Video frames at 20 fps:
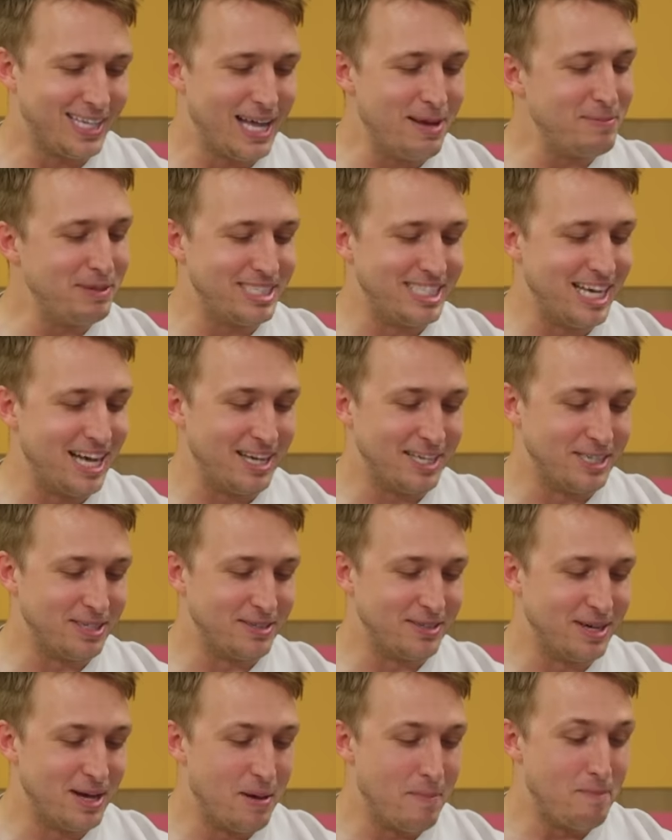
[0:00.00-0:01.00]
let me tell
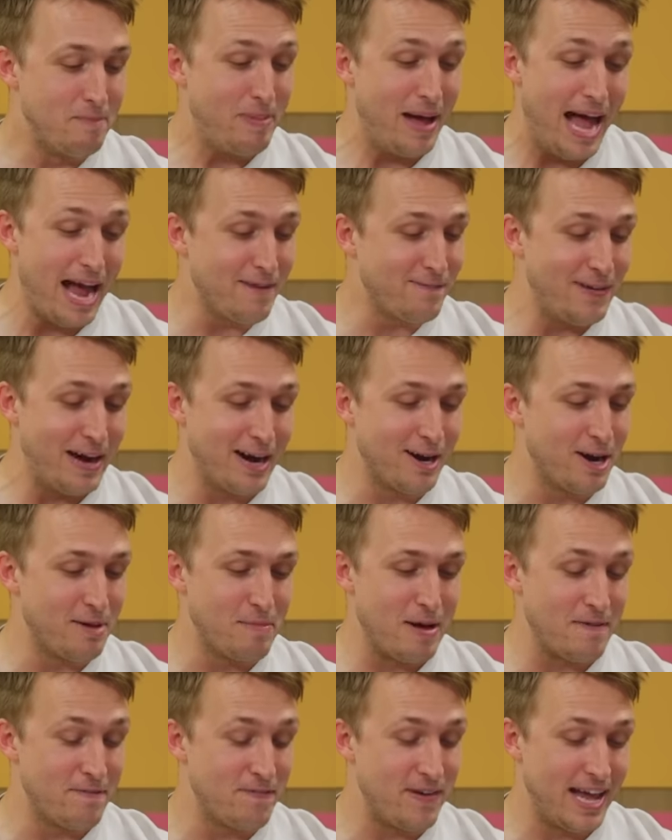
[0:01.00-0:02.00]
you, backfired on
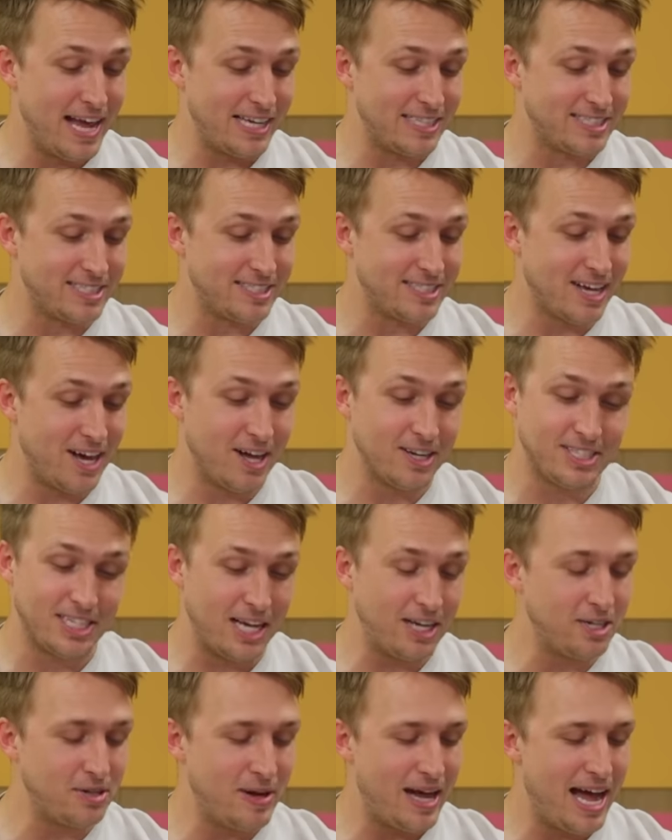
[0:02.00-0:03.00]
my face. I'll
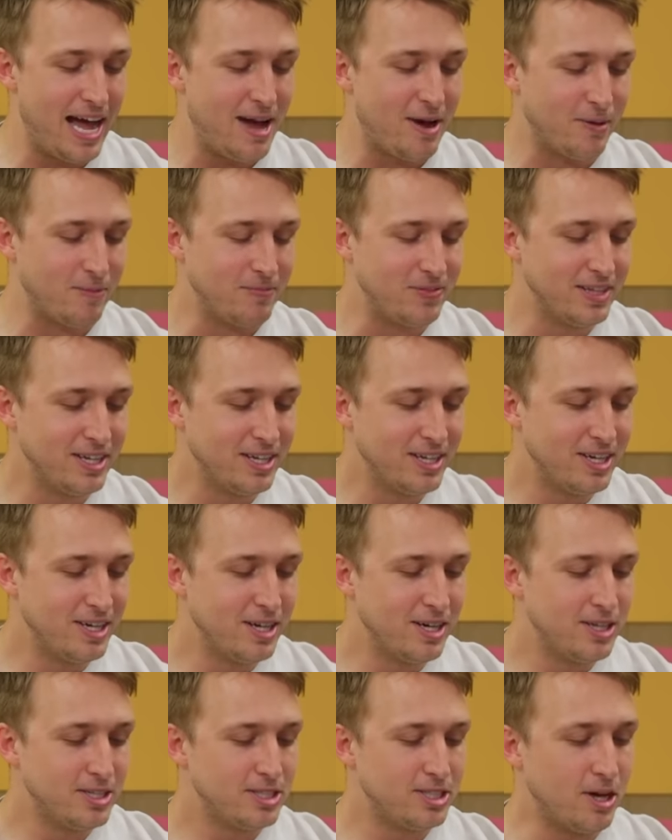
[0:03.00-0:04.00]
tell you how.
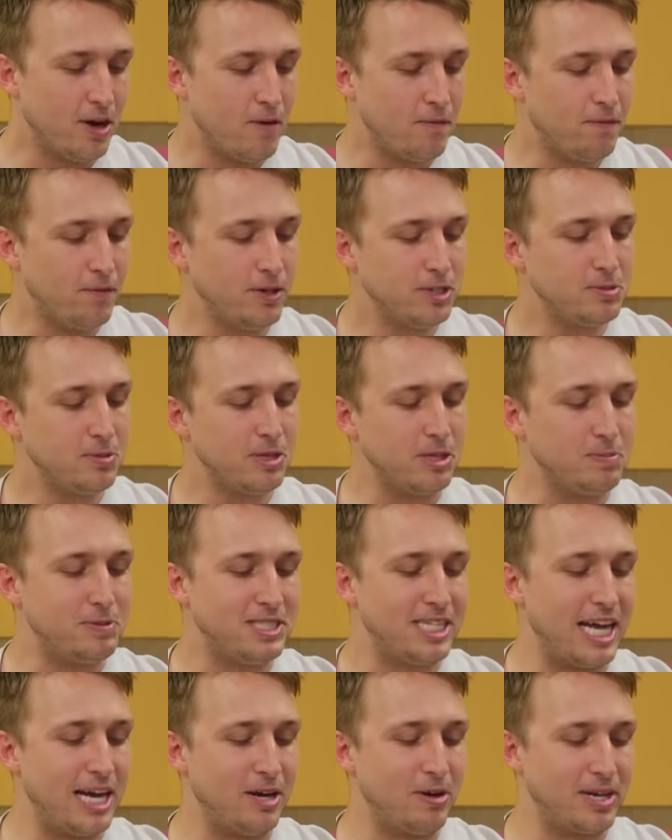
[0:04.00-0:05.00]
So first, when the
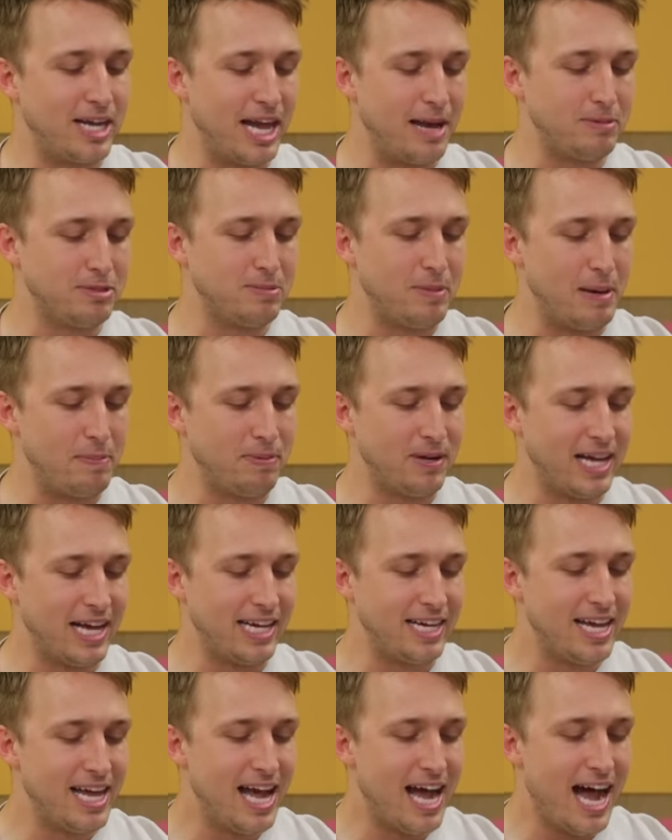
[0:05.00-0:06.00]
potato came to my
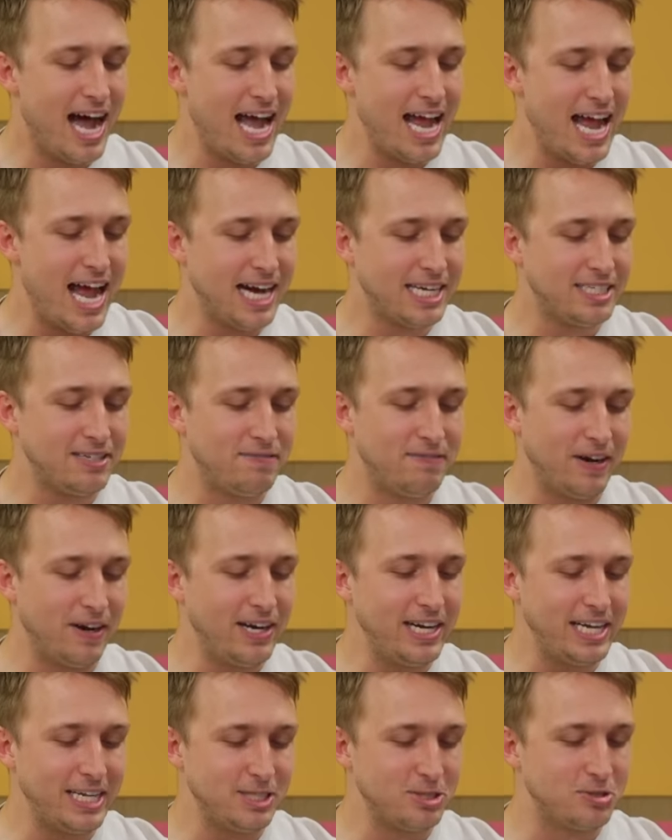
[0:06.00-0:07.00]
plate, I acted
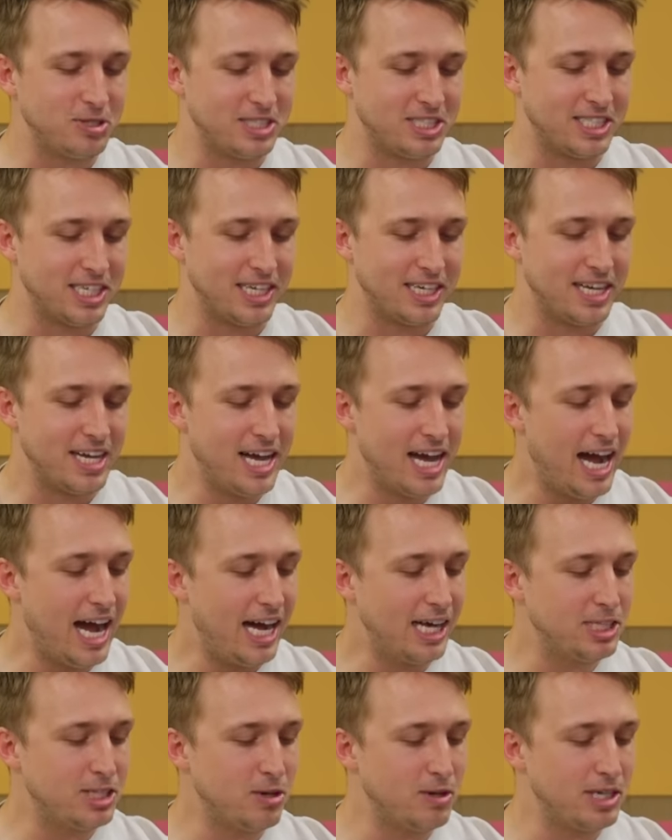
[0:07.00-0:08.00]
very interested.
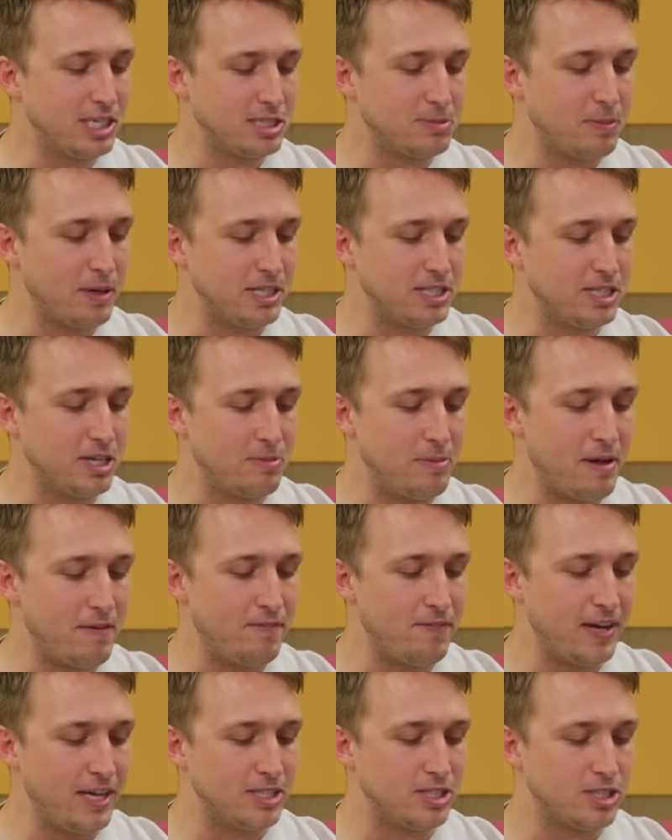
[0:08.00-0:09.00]
I showed an expression on my
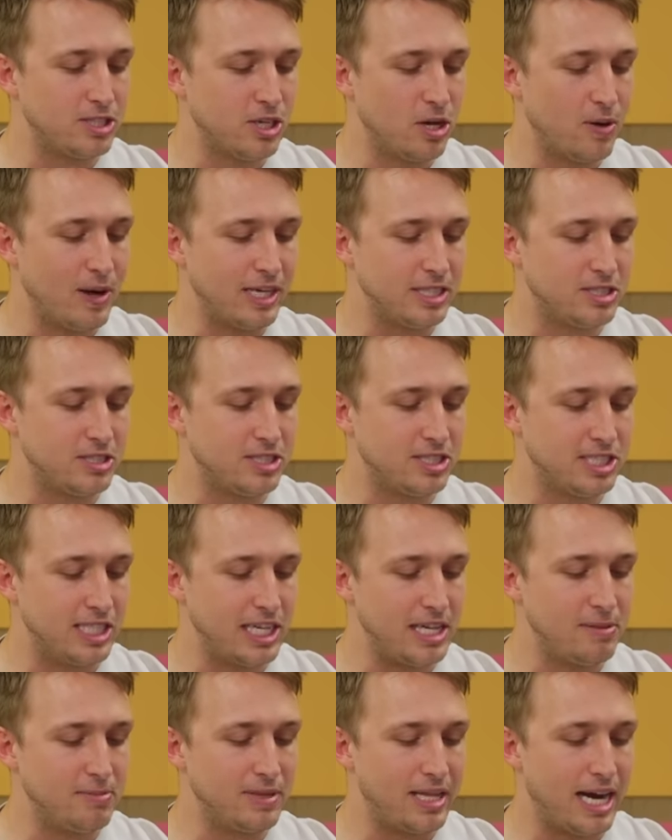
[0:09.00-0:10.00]
face so as to
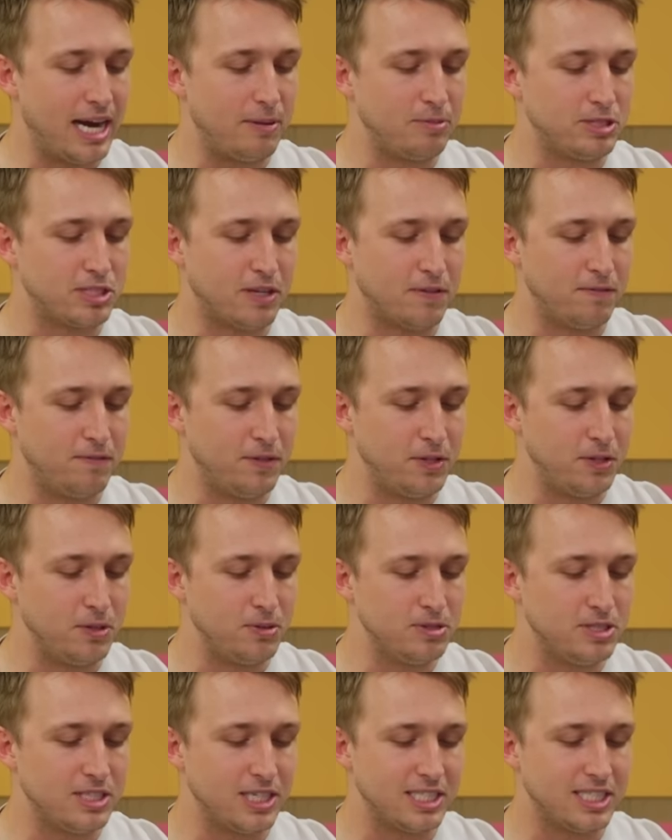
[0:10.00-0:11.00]
seem that I was
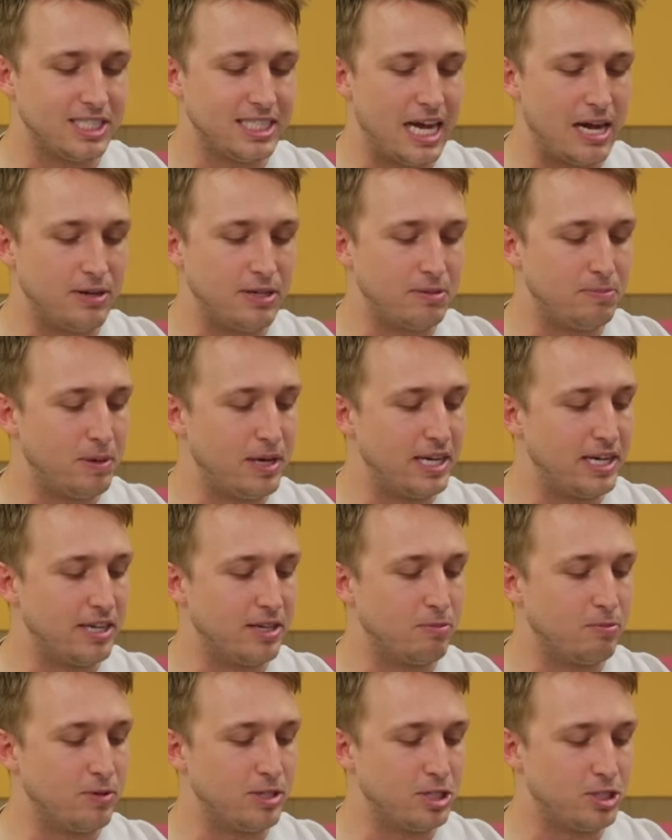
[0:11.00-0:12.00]
confused, astounded, but in
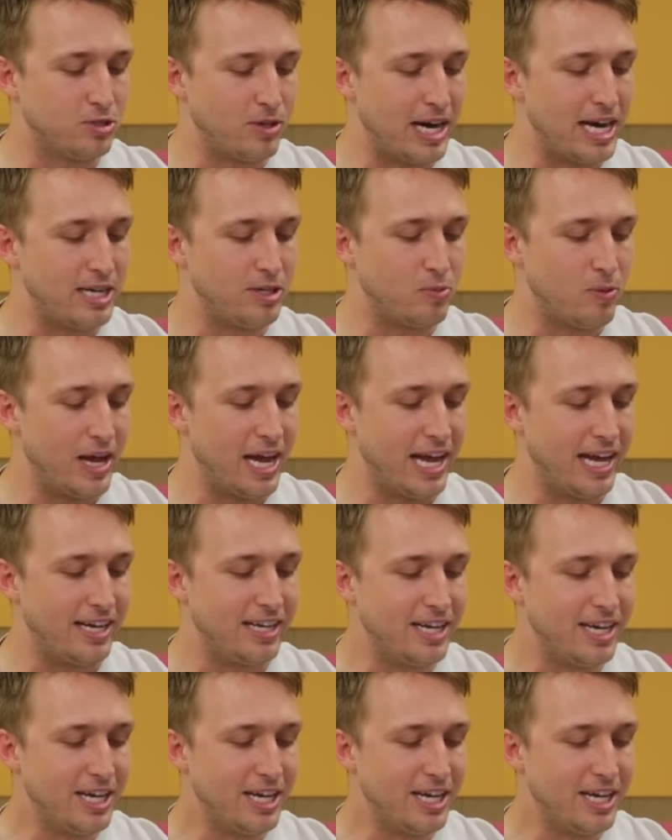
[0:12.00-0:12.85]
a restrained way,